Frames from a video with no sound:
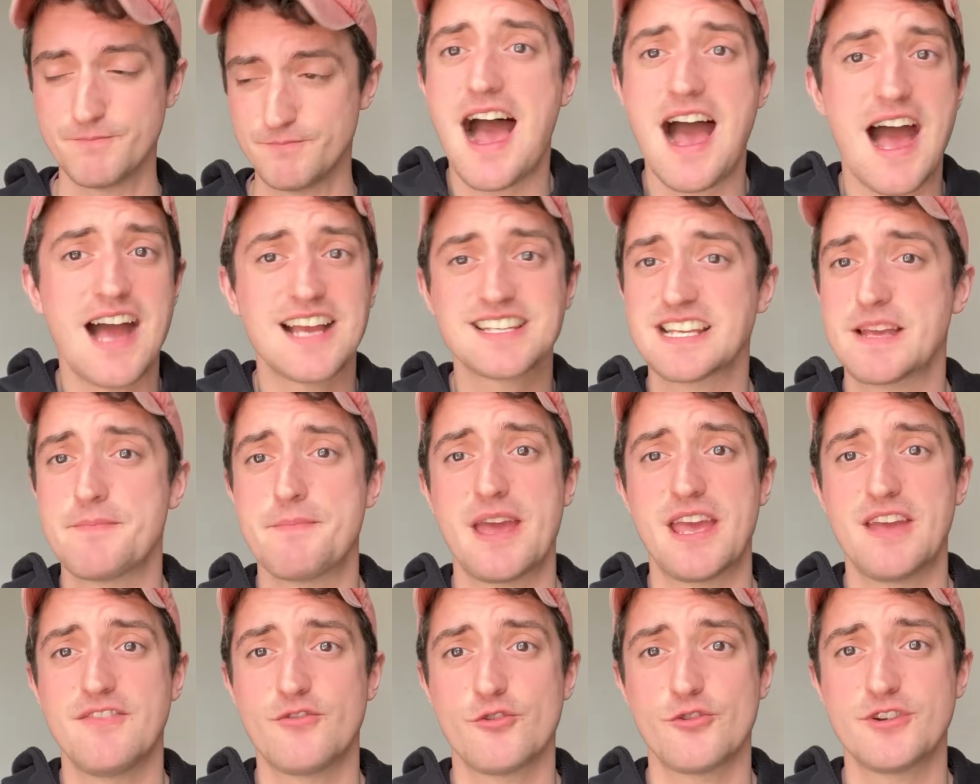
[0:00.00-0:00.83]
As I may
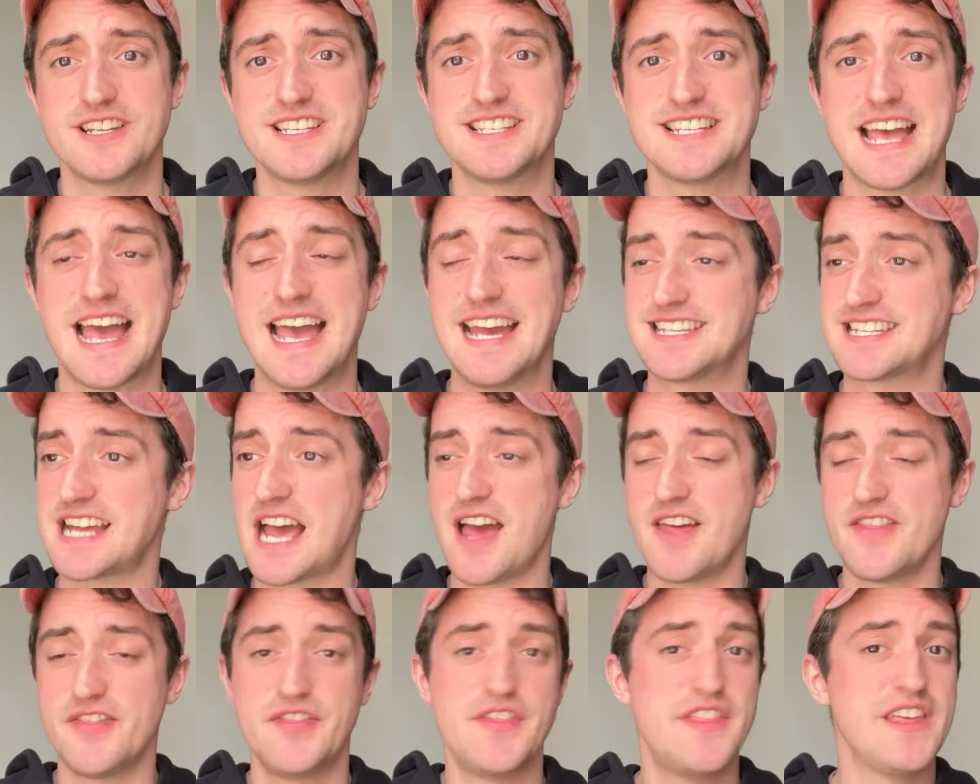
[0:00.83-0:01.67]
have already said,
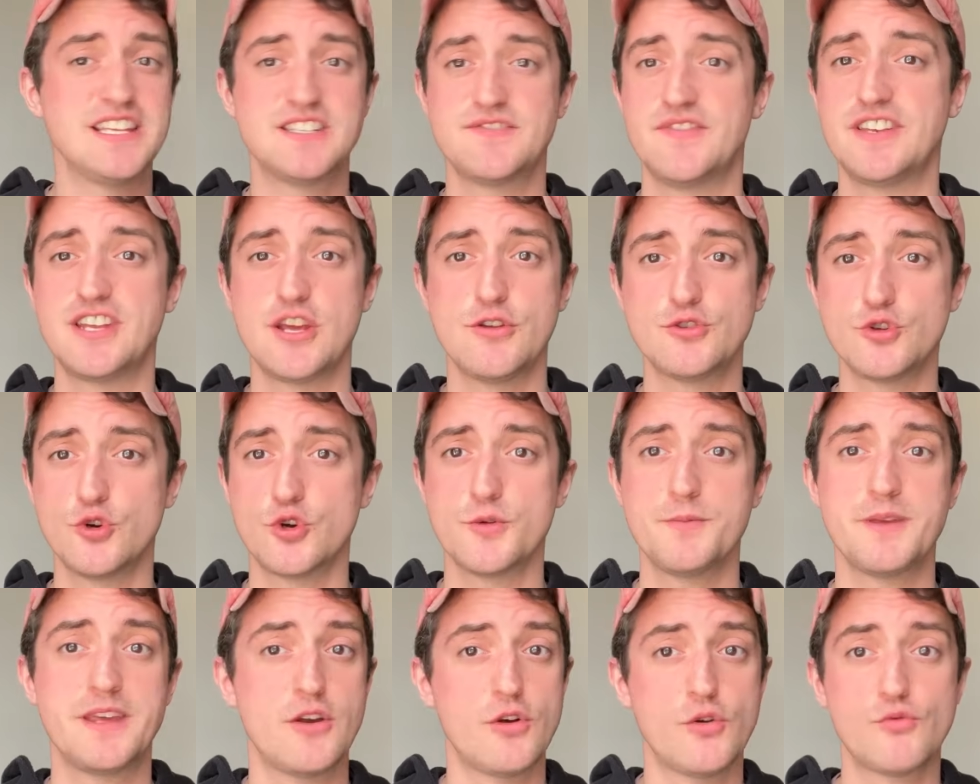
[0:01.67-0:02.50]
this video took
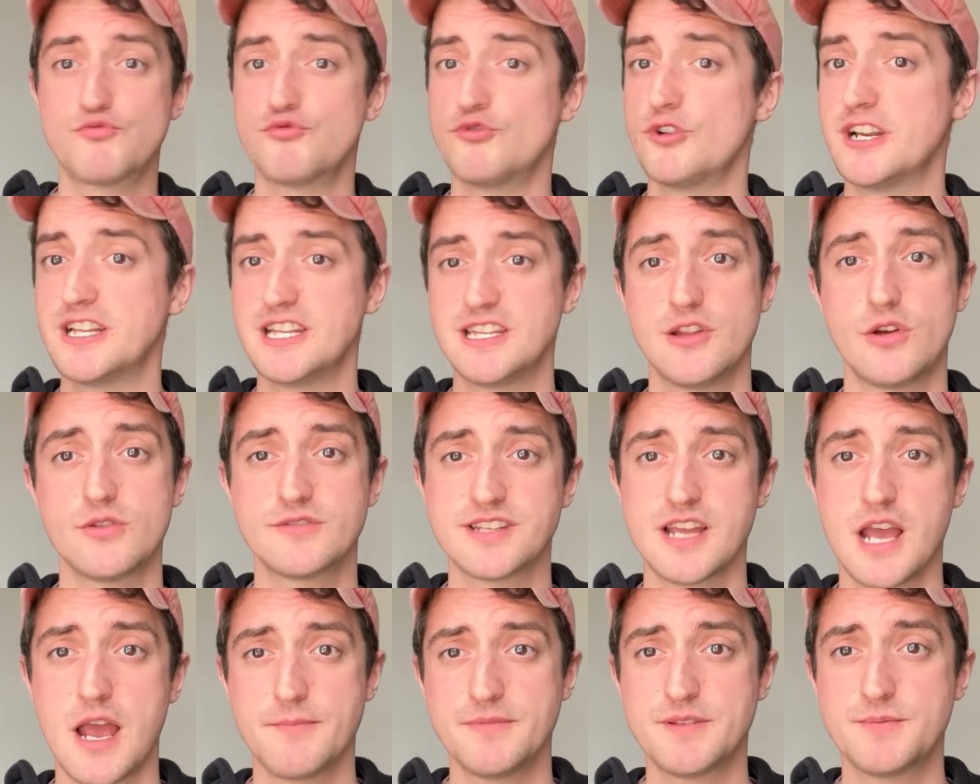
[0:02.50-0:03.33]
me a really long
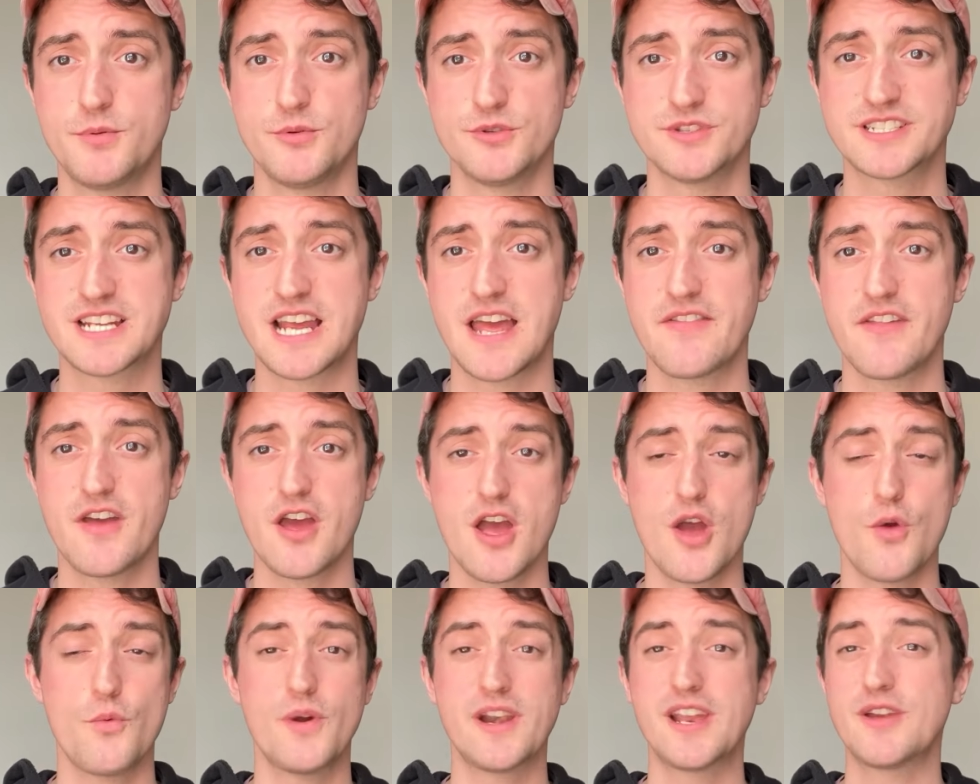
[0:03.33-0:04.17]
time to put together
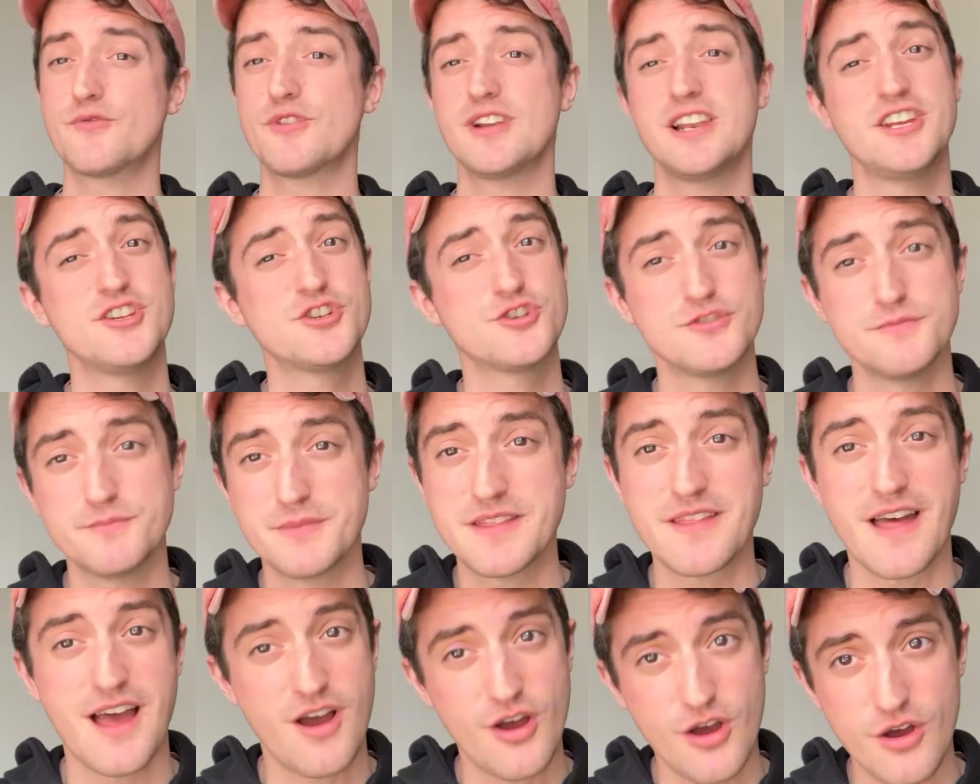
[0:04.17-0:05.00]
when it really shouldn't be
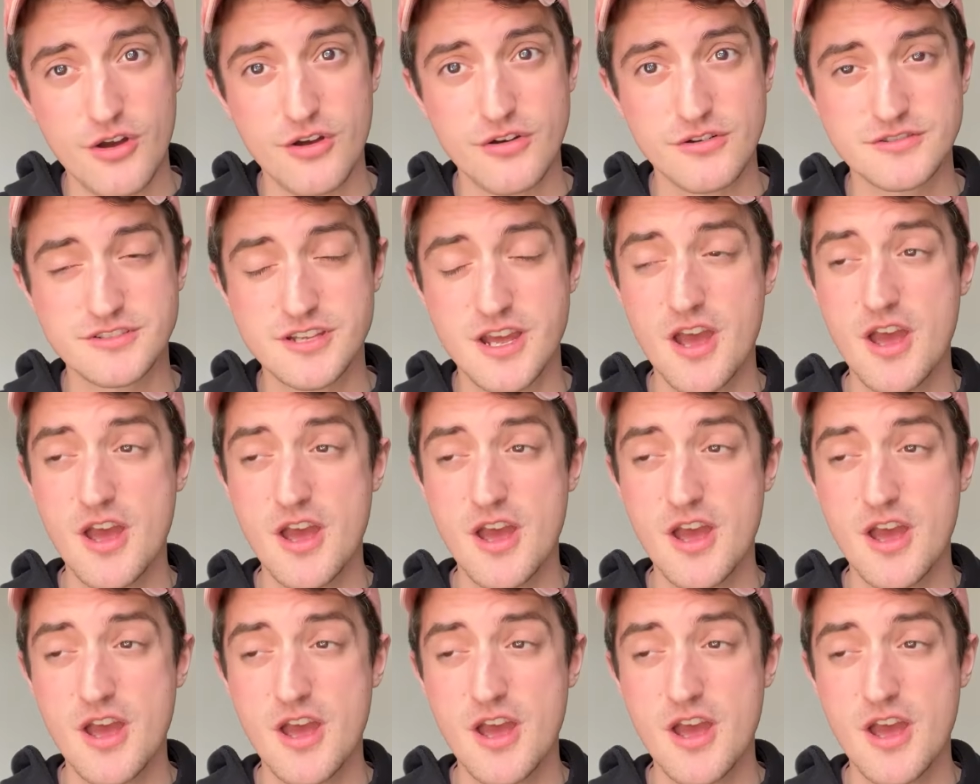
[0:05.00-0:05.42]
that hard.